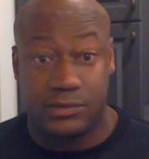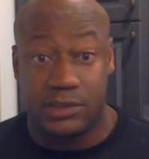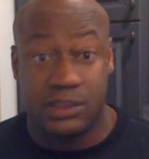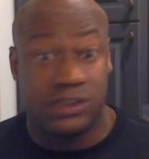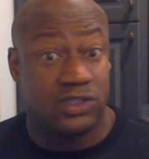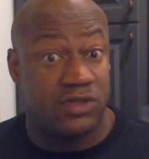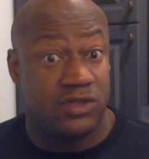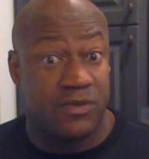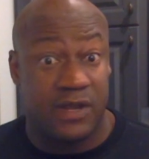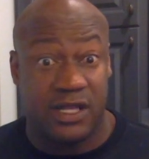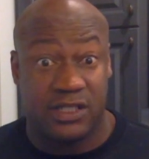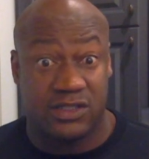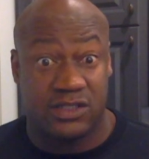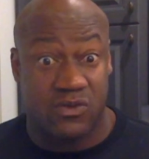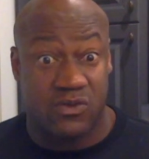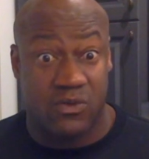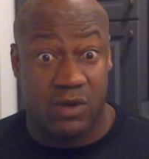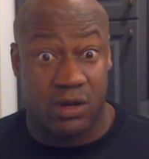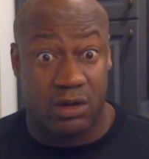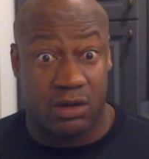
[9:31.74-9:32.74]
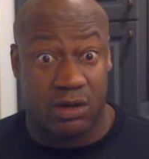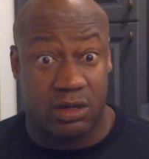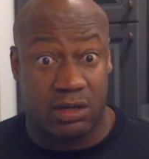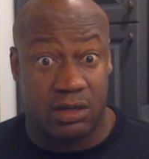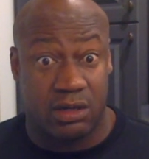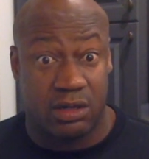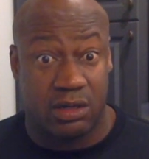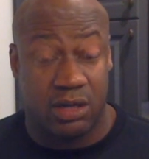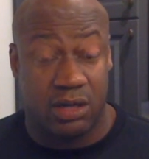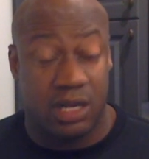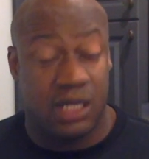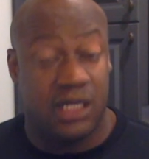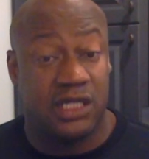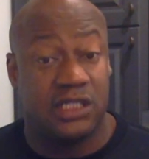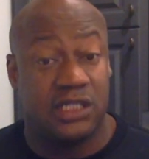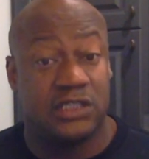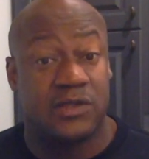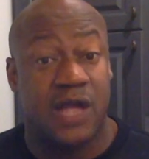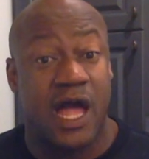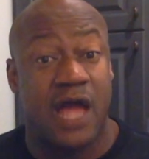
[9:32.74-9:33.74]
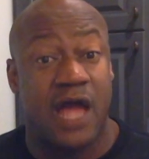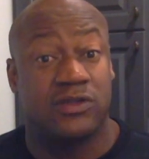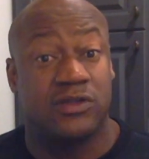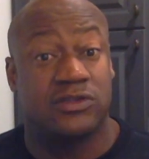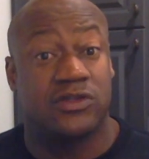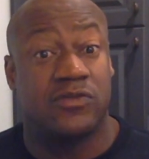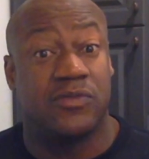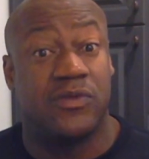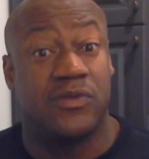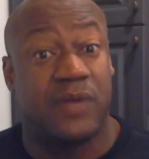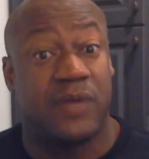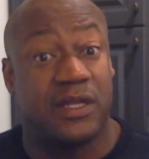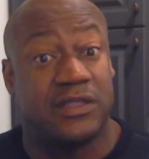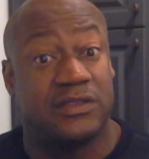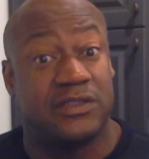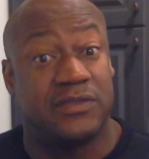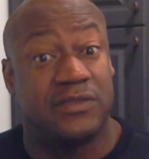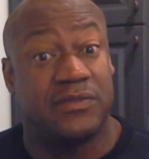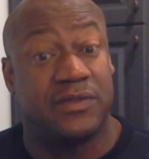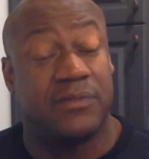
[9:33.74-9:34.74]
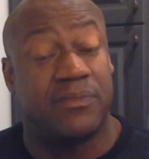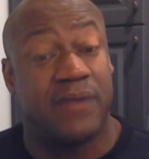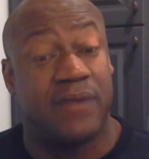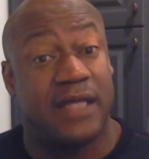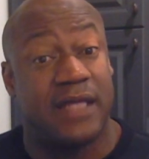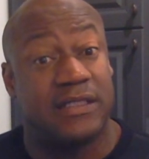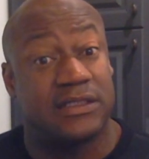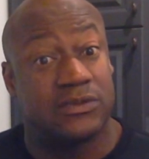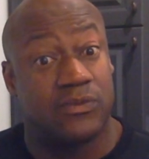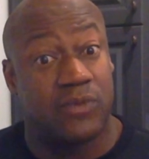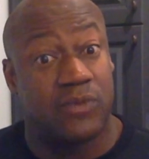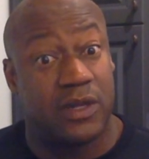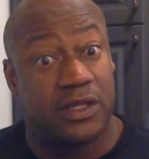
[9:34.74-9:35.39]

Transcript: So the way it's going to work. And then these condos are going to be relatively priced,